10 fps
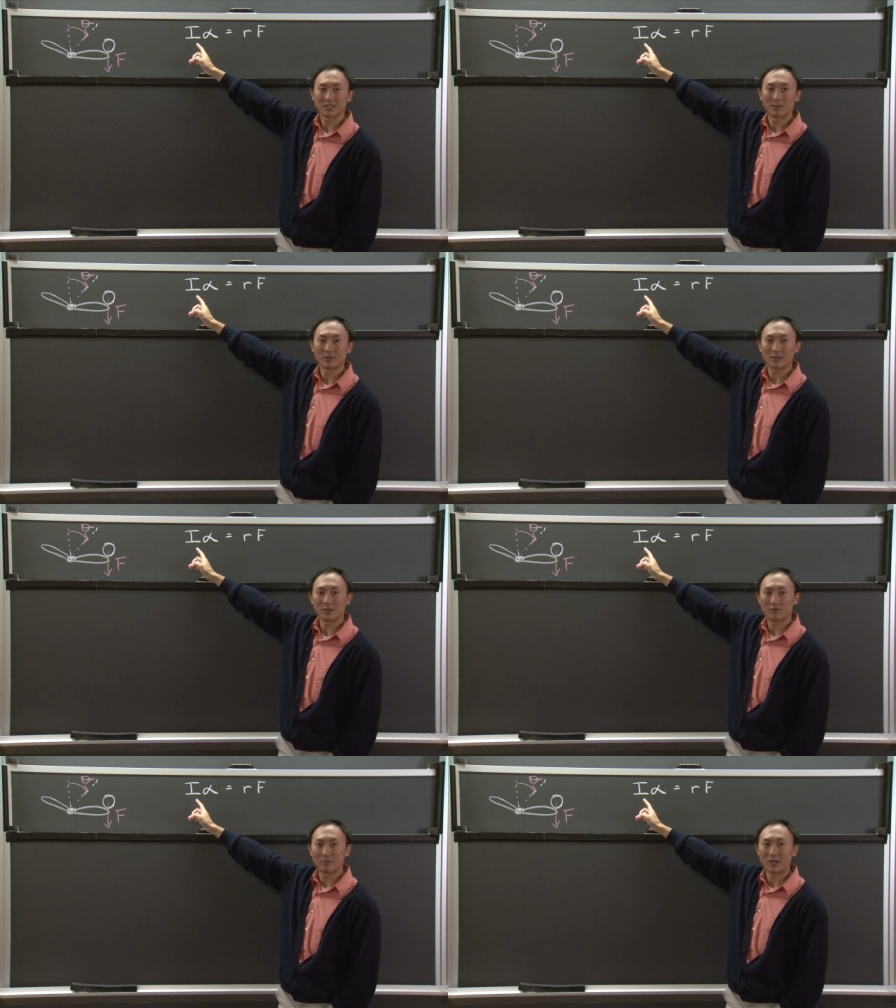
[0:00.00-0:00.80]
some,
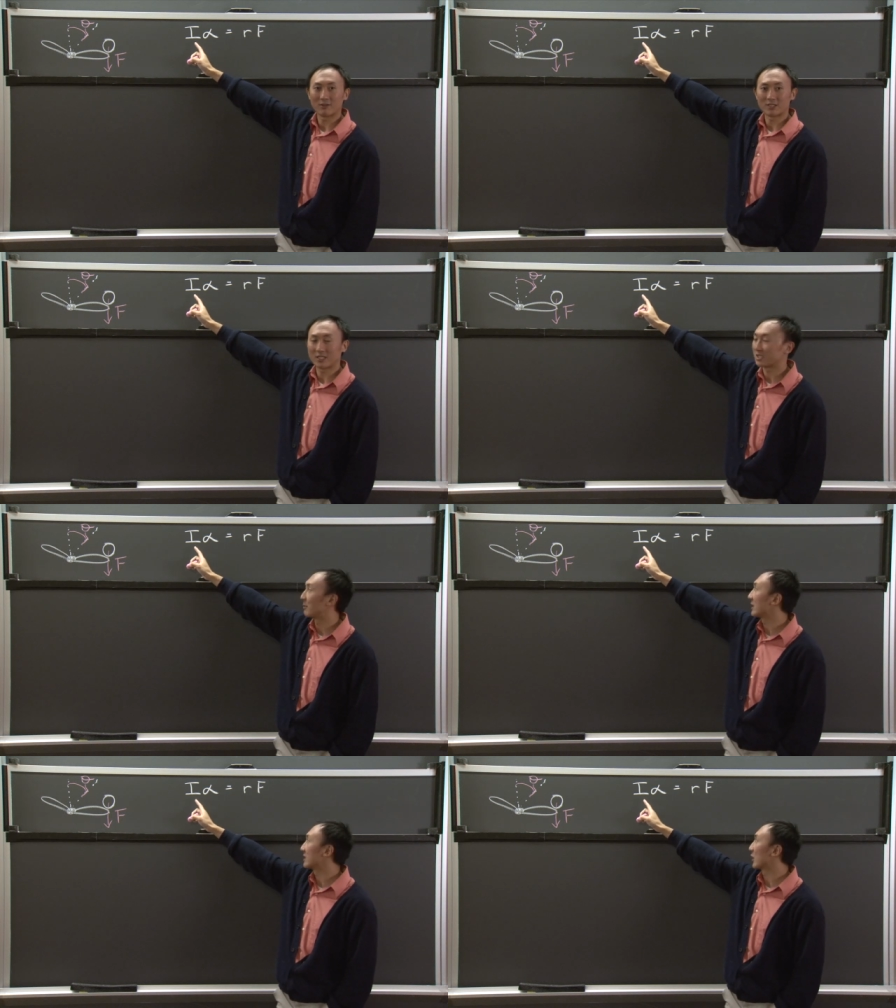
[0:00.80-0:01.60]
you might have seen some
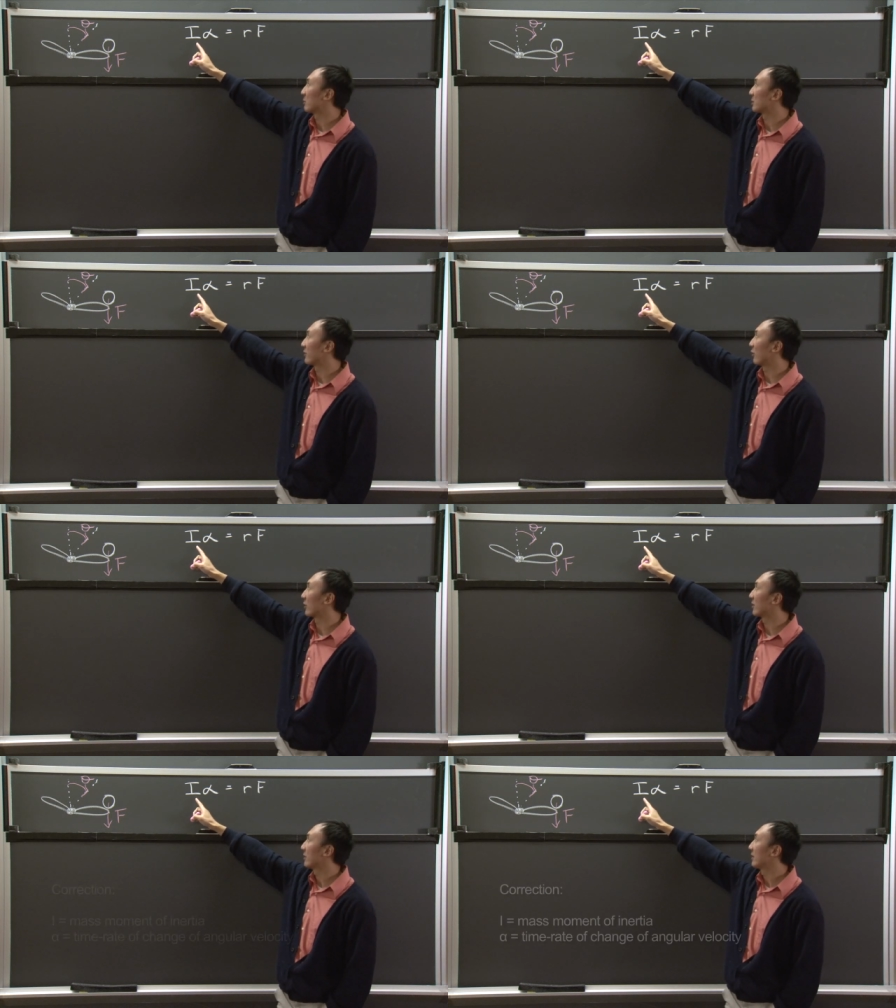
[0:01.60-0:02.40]
of these terms
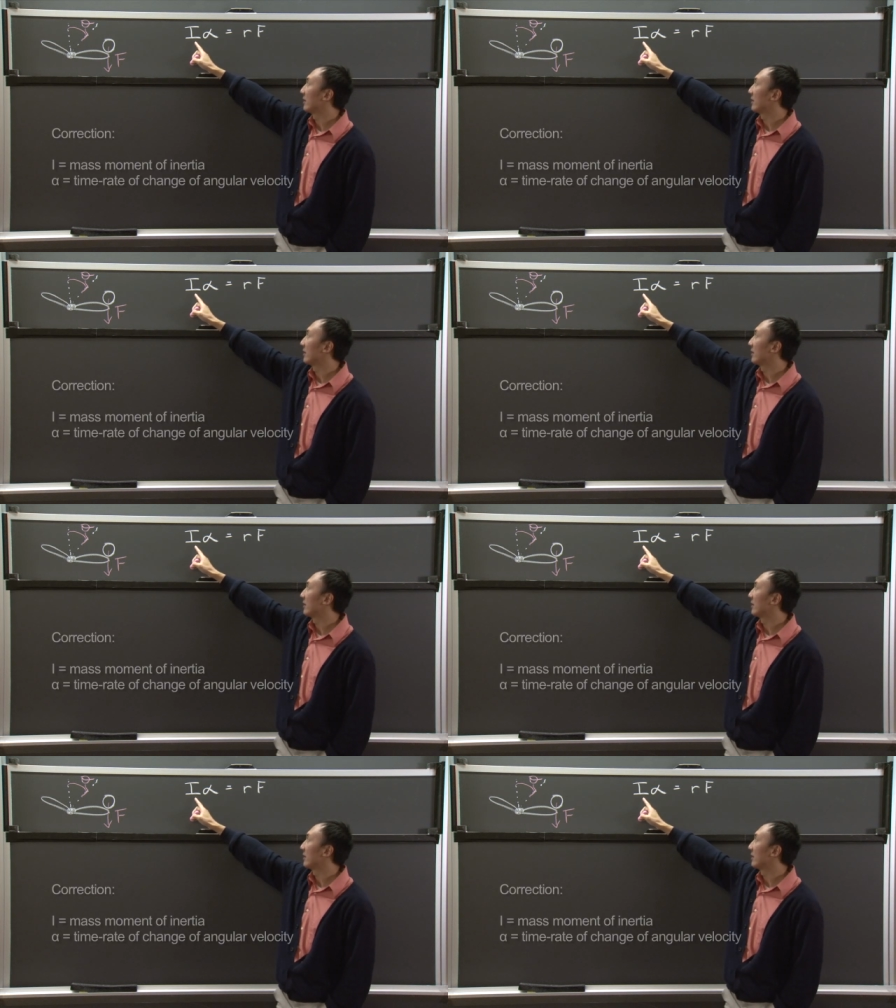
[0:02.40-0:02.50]
before.